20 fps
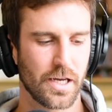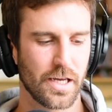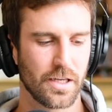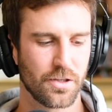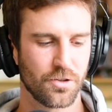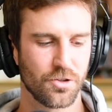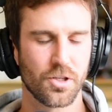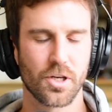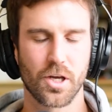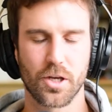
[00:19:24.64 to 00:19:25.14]

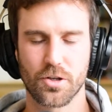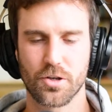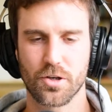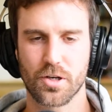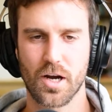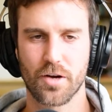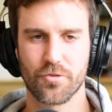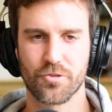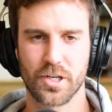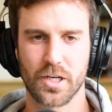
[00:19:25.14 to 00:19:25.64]

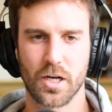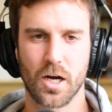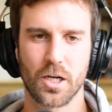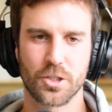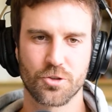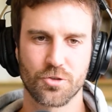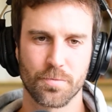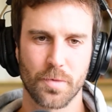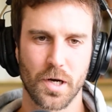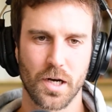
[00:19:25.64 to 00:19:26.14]
you're covering
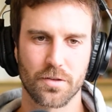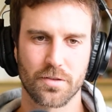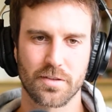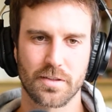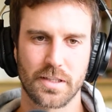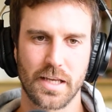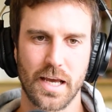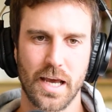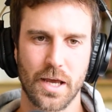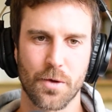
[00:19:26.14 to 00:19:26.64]
100
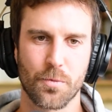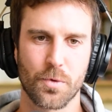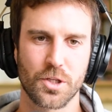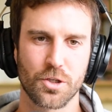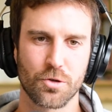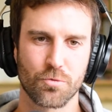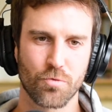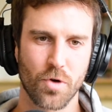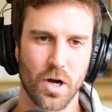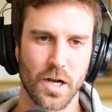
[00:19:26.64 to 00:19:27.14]
miles a day.
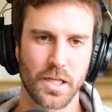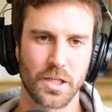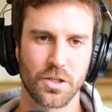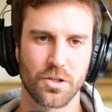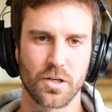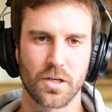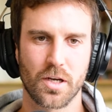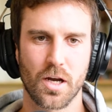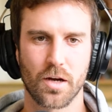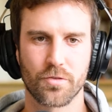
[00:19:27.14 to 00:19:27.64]
When you're
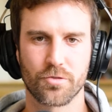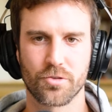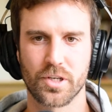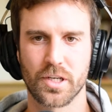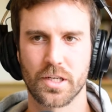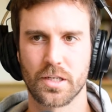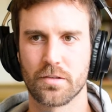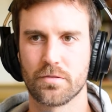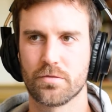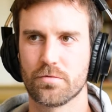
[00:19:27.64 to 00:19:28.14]
running, you're
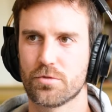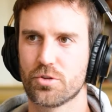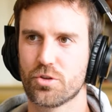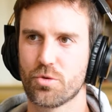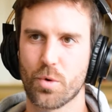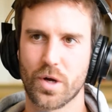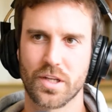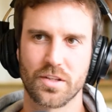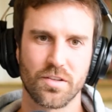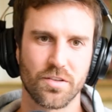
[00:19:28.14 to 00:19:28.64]
covering
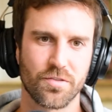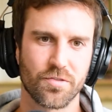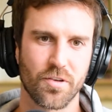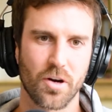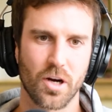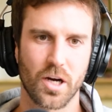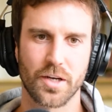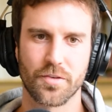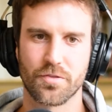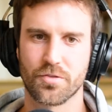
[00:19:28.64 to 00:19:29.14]

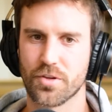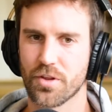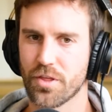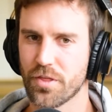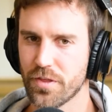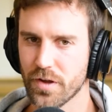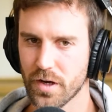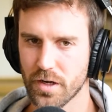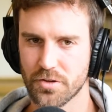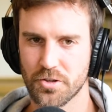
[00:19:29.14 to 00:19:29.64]
25 to
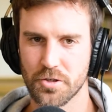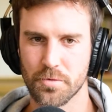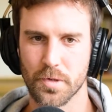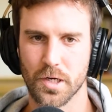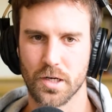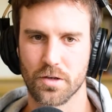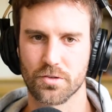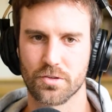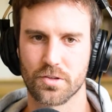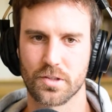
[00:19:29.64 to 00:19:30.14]
30
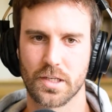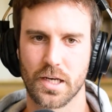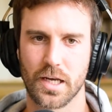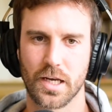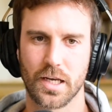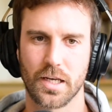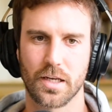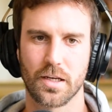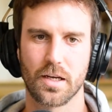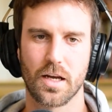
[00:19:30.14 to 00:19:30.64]
miles a
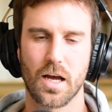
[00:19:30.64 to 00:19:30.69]
day.